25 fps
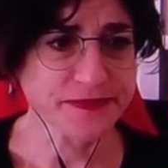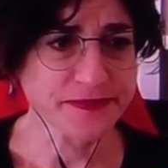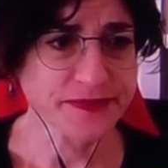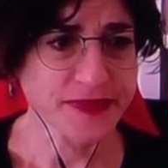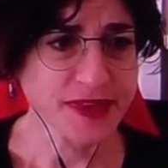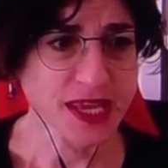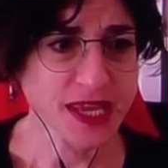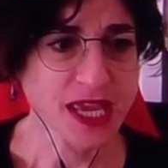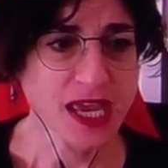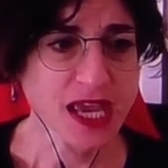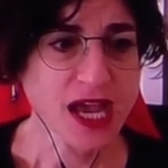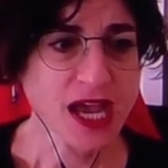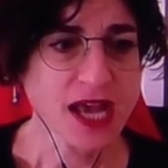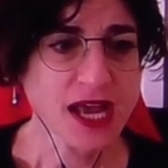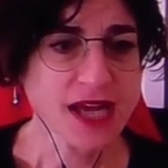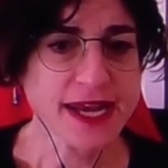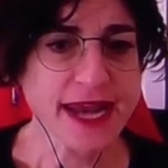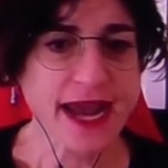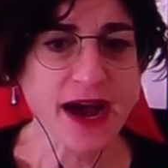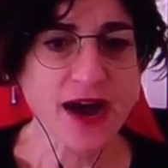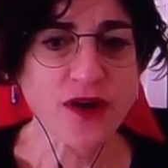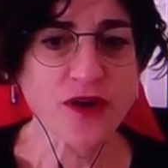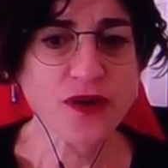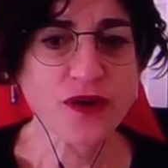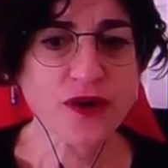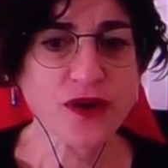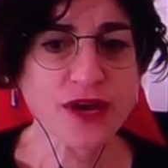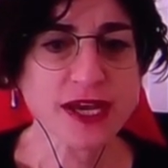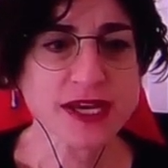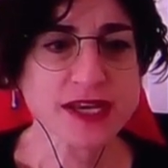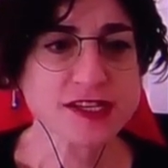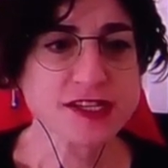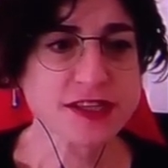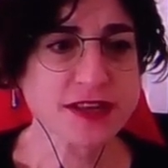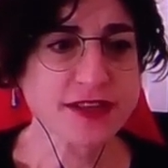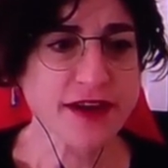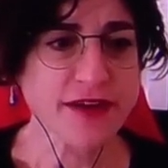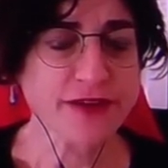Now, South
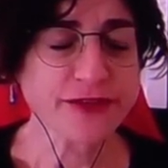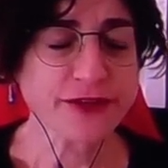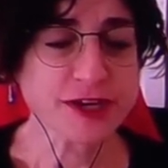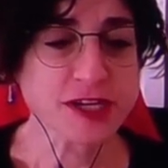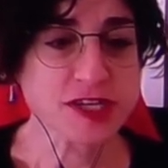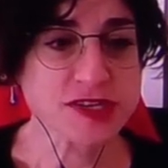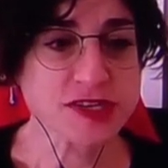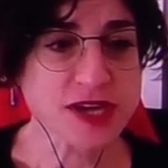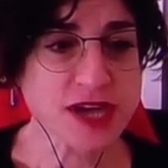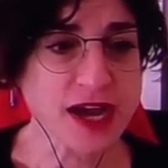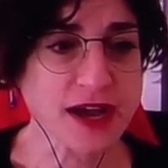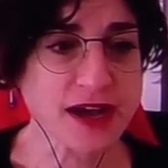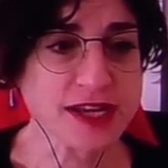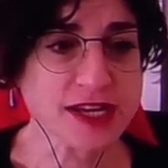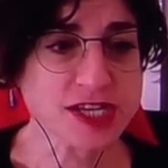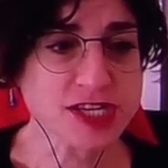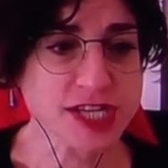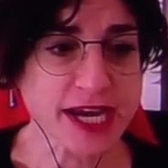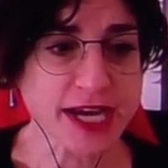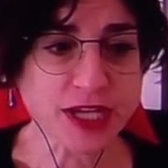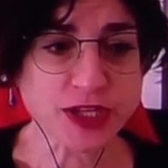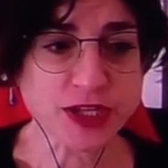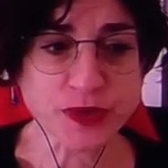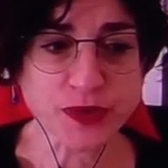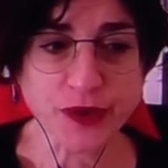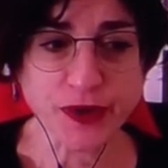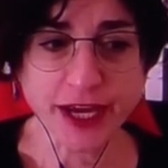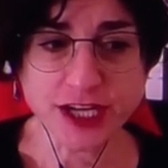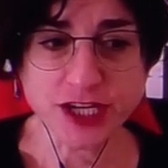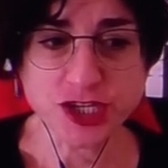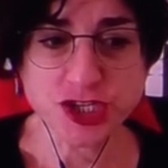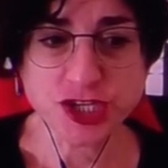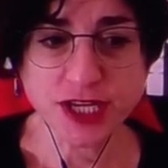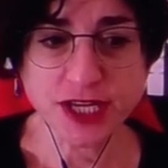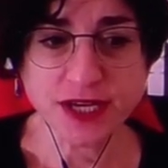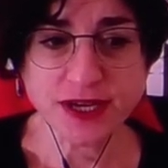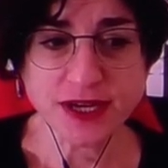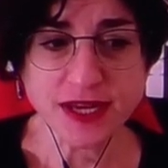Africa's declaration.
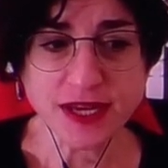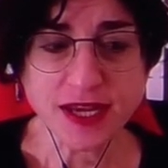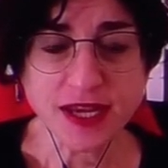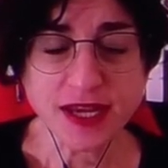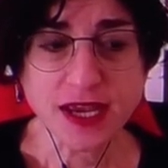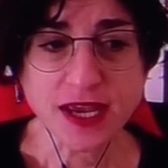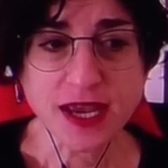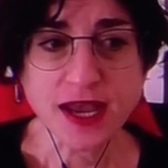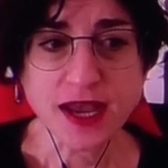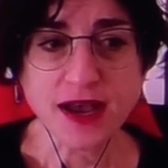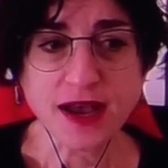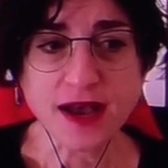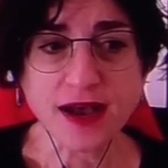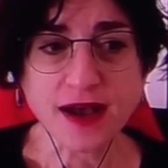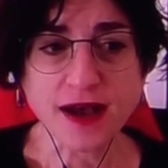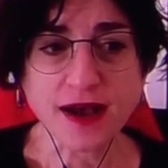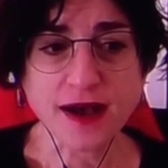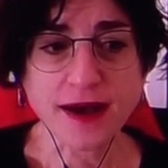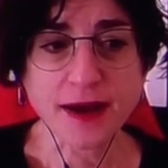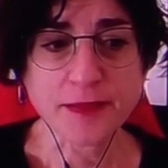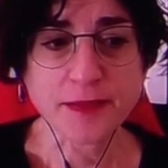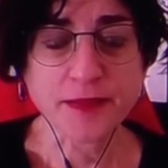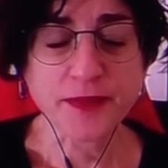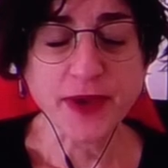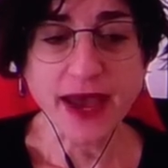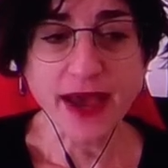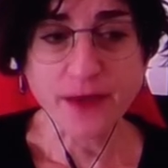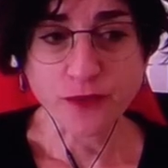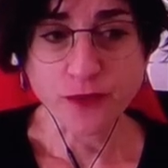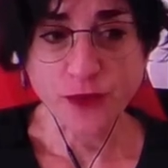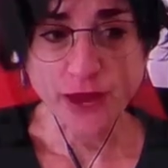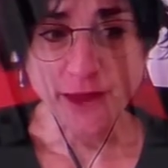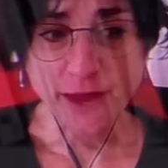We have a